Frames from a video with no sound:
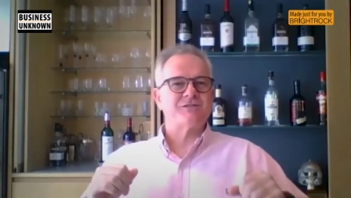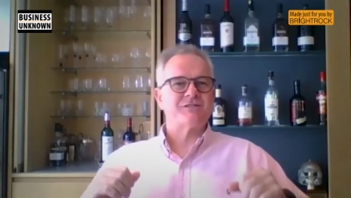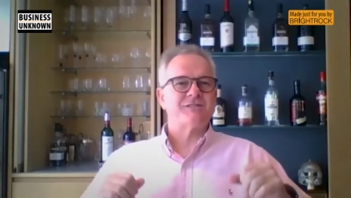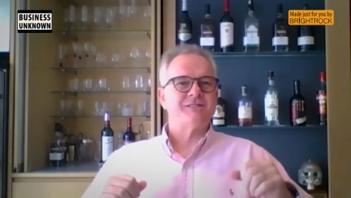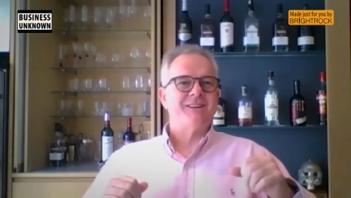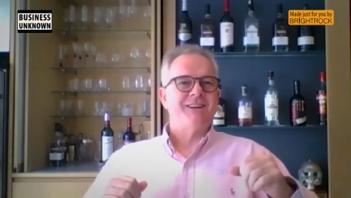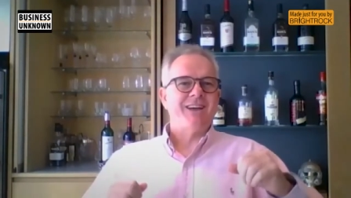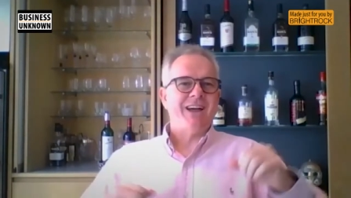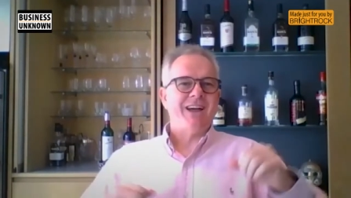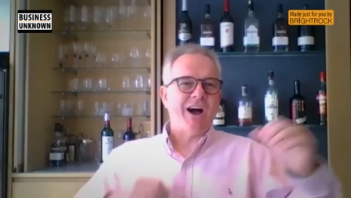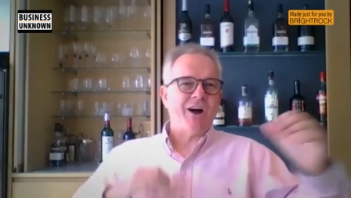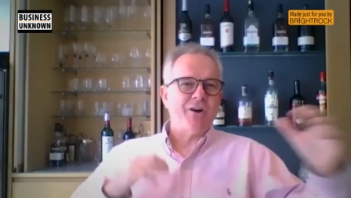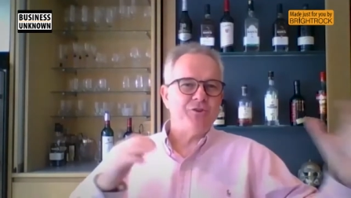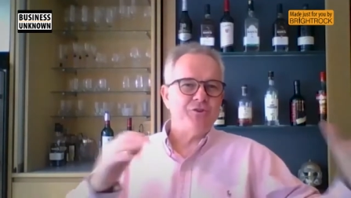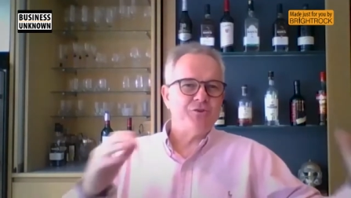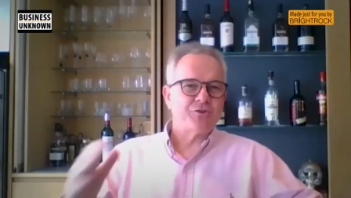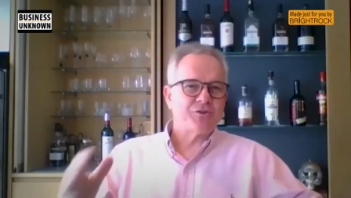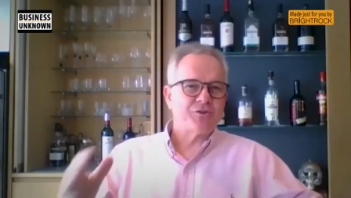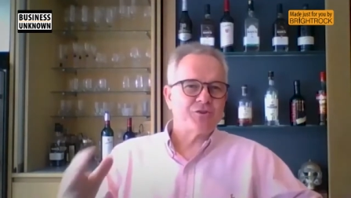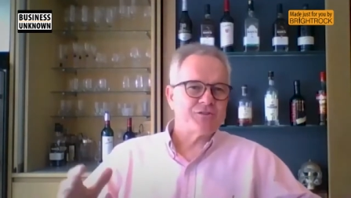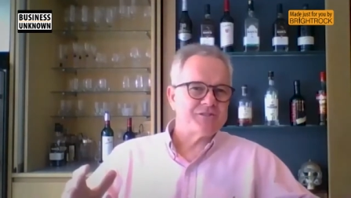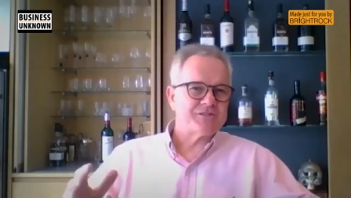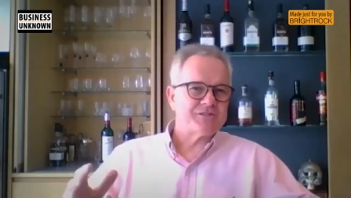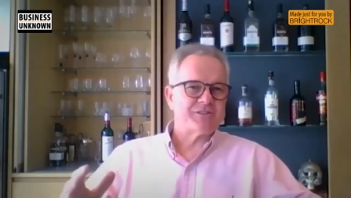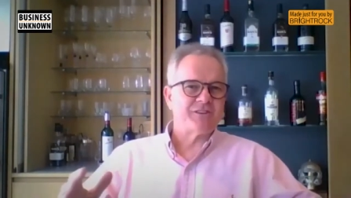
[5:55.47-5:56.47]
how you can
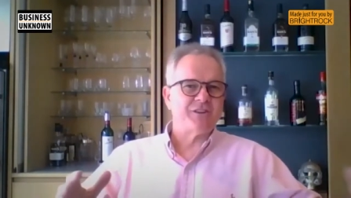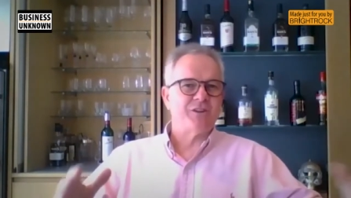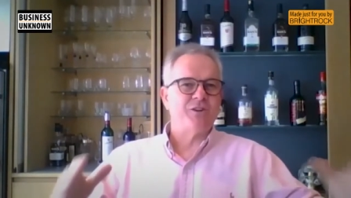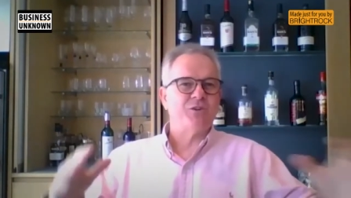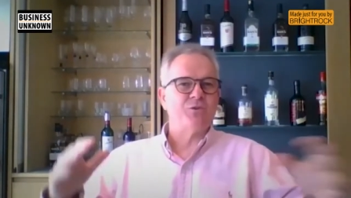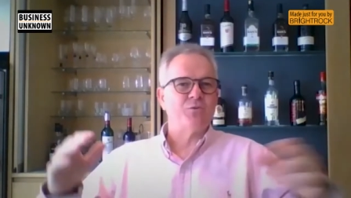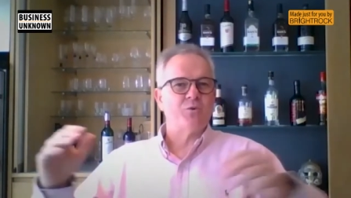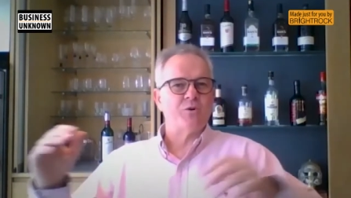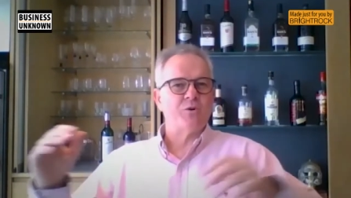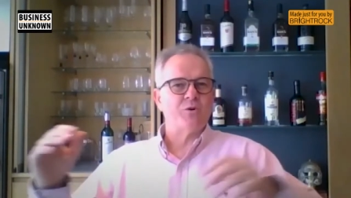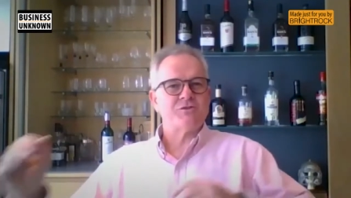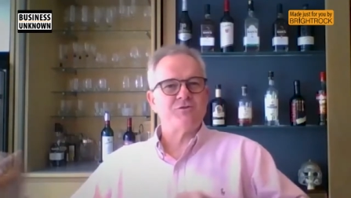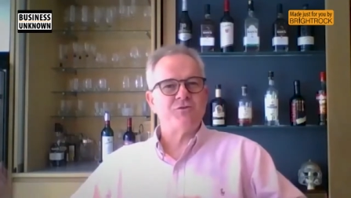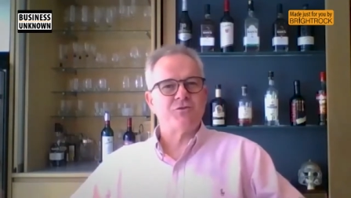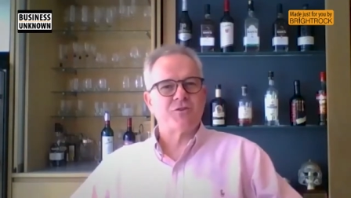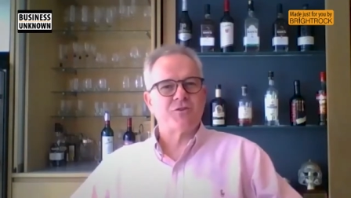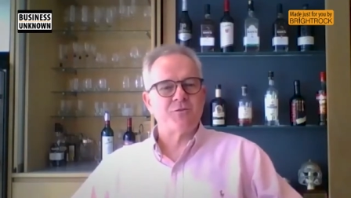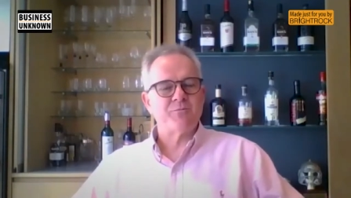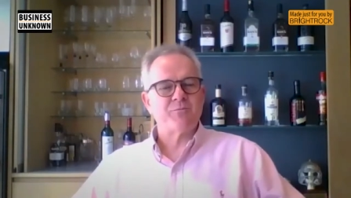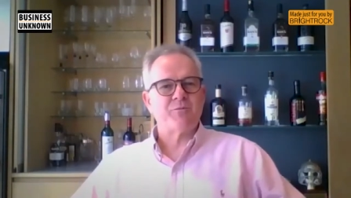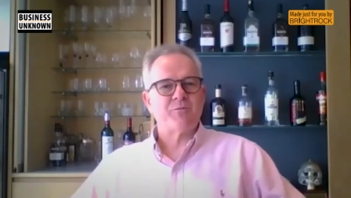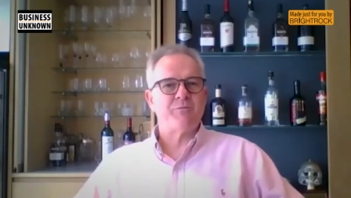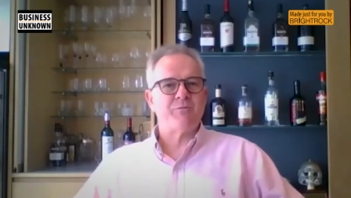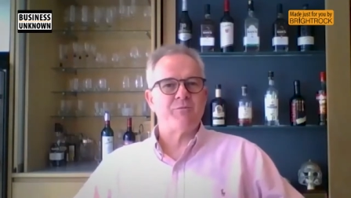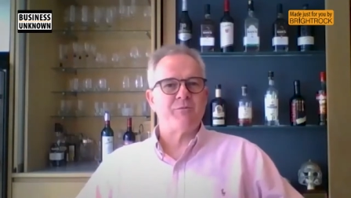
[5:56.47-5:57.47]
sell what you can
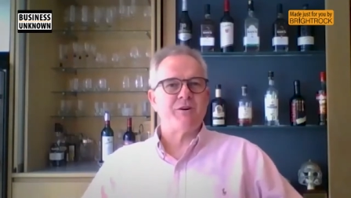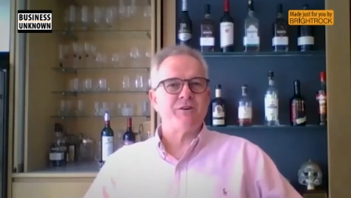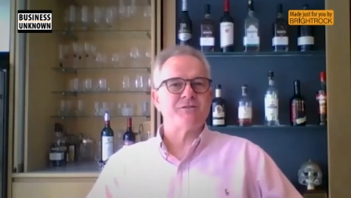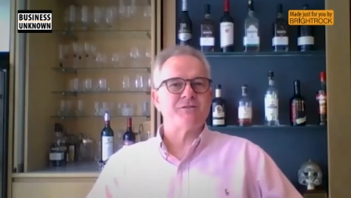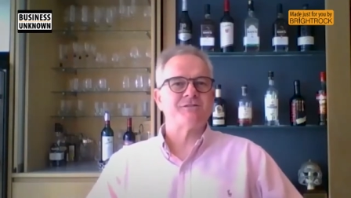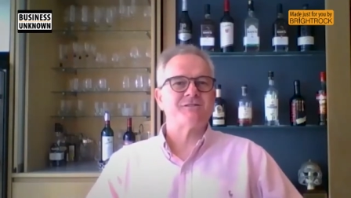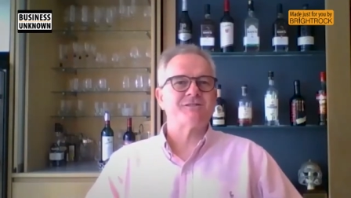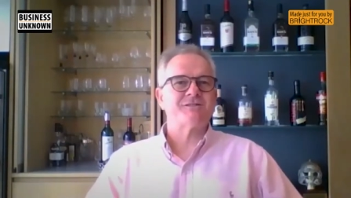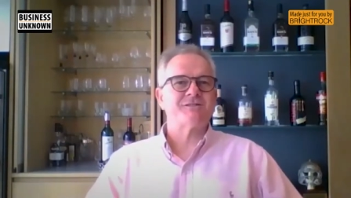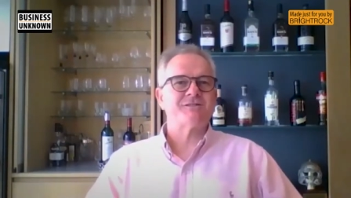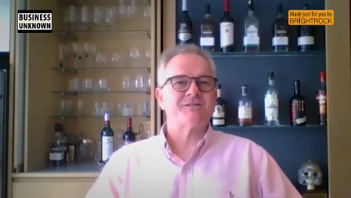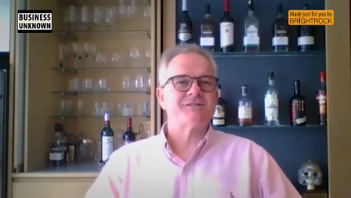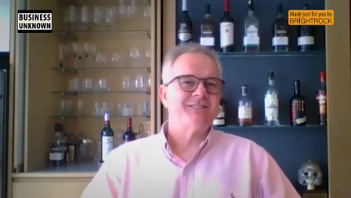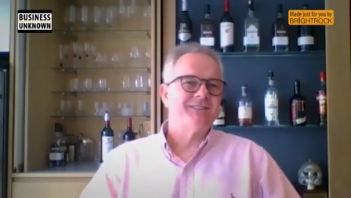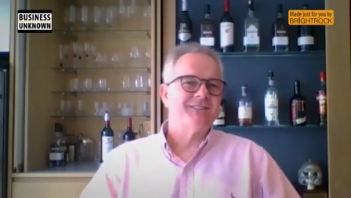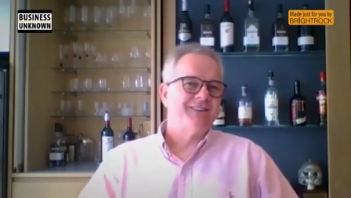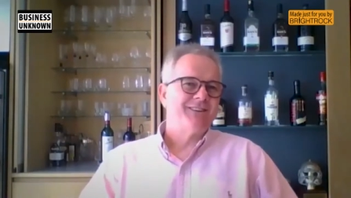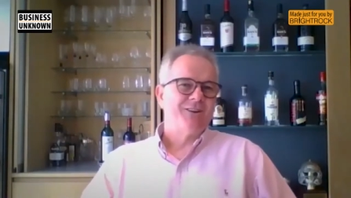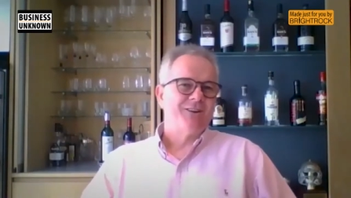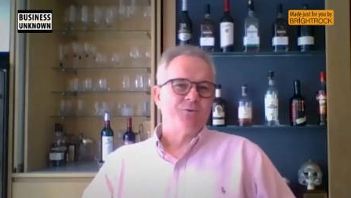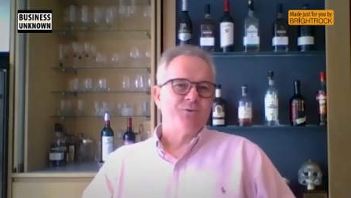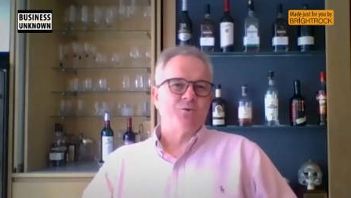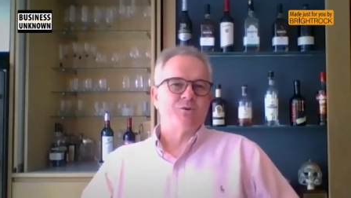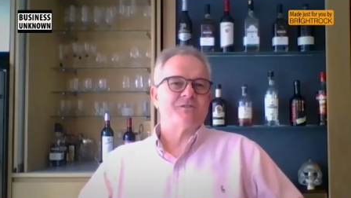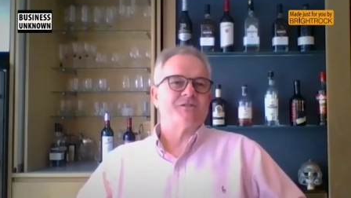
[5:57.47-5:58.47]
promote was
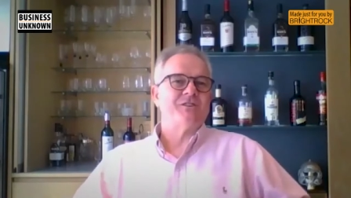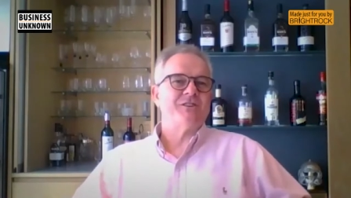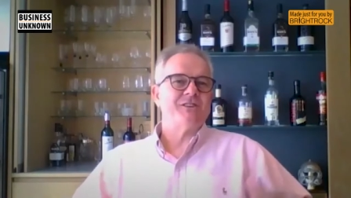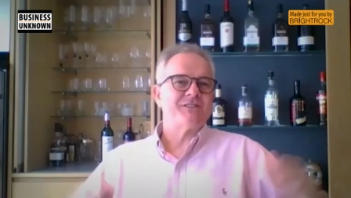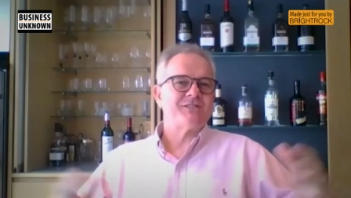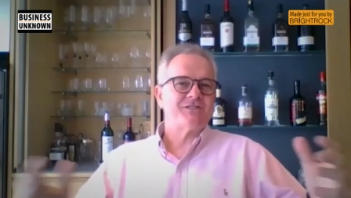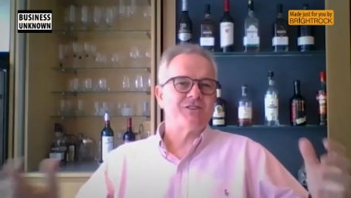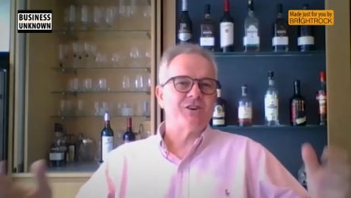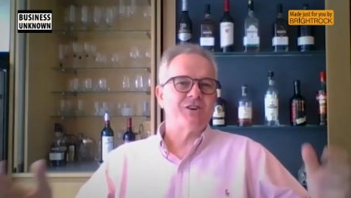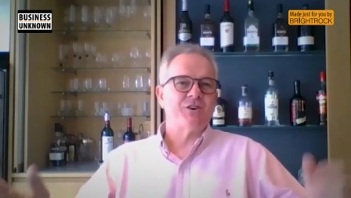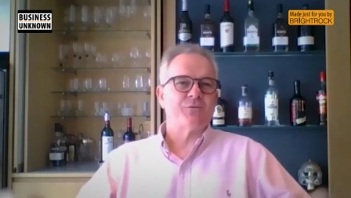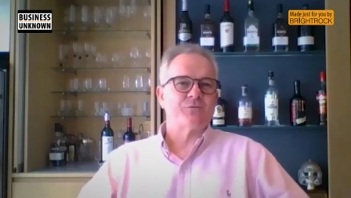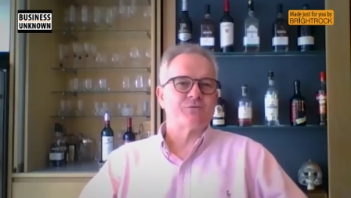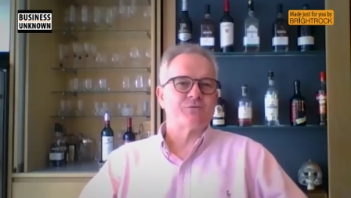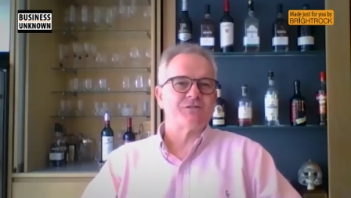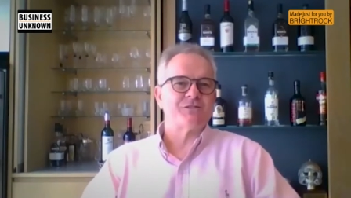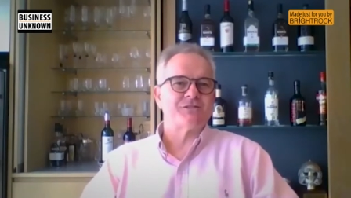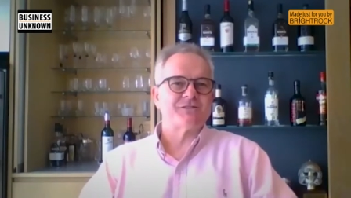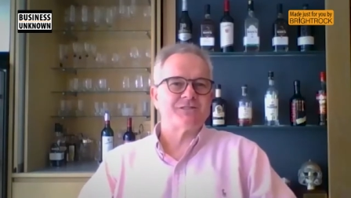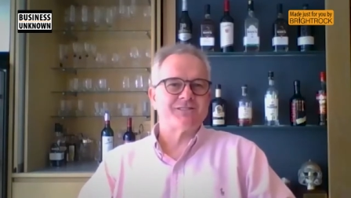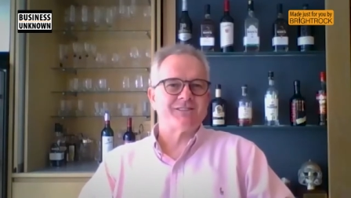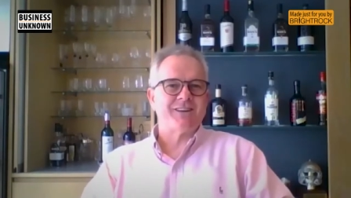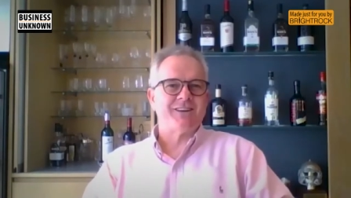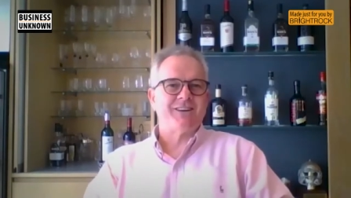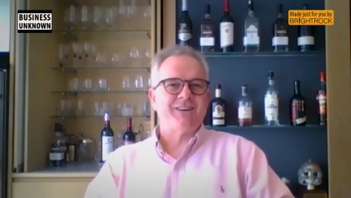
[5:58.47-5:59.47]
in itself just
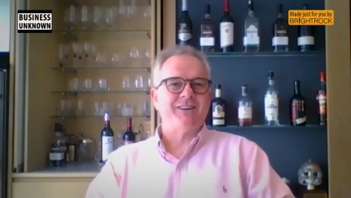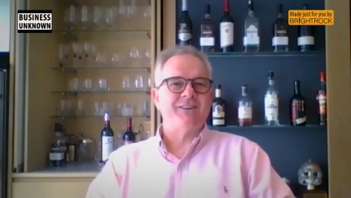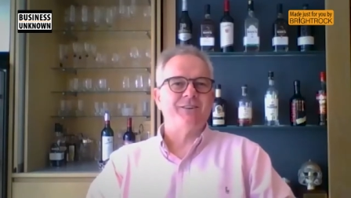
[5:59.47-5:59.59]
uh,